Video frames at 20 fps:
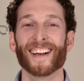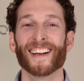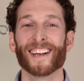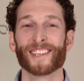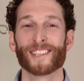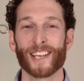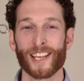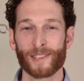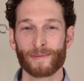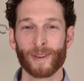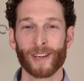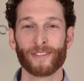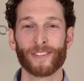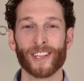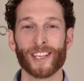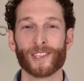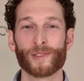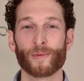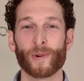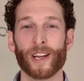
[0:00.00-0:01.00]
Assessment of
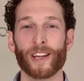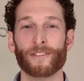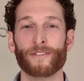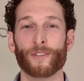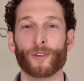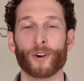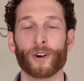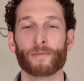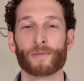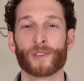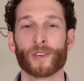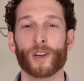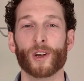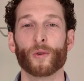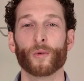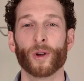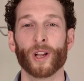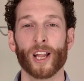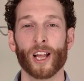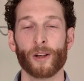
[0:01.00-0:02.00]
these waveforms
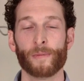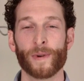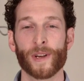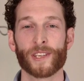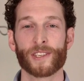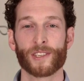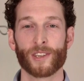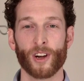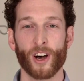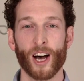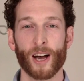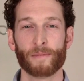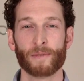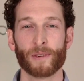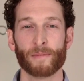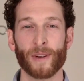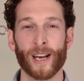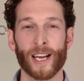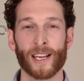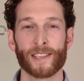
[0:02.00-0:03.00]
will help us to
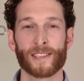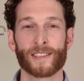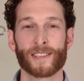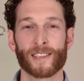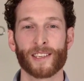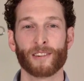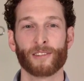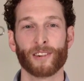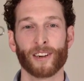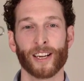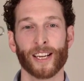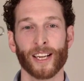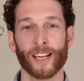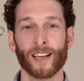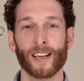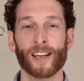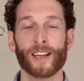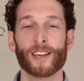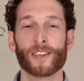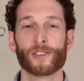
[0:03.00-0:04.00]
optimize synchrony,
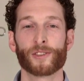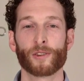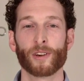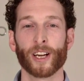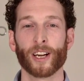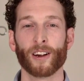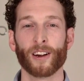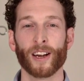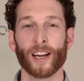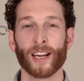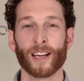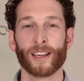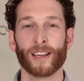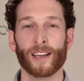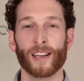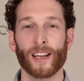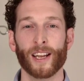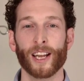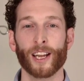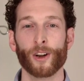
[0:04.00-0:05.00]
triggering,
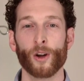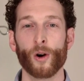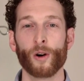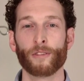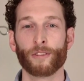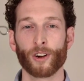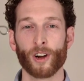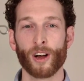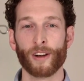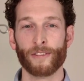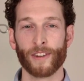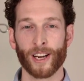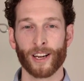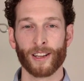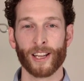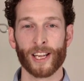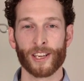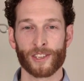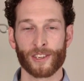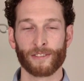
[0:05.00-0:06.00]
and overall
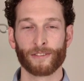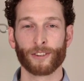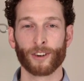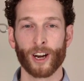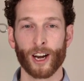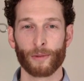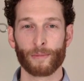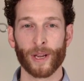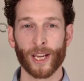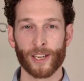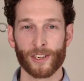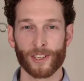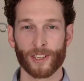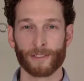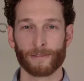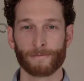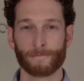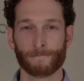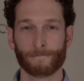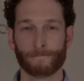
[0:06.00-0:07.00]
ventilation for our patient.